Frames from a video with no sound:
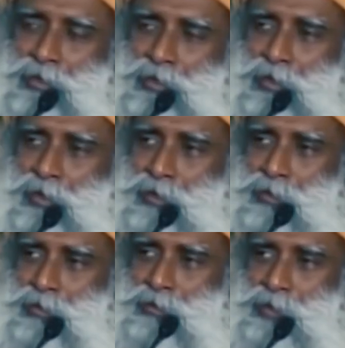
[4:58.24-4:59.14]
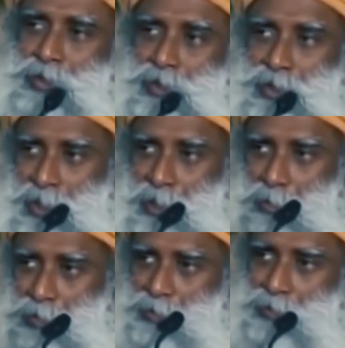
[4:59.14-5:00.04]
So, in
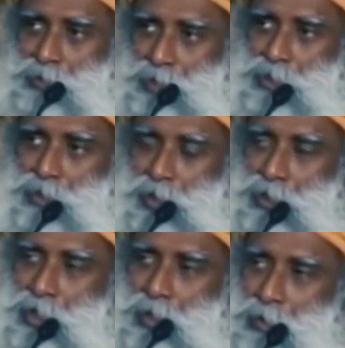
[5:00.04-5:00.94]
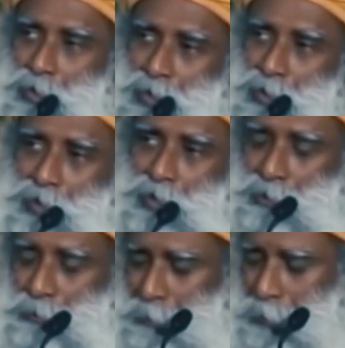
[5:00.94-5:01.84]
sleep, this is all the time going on.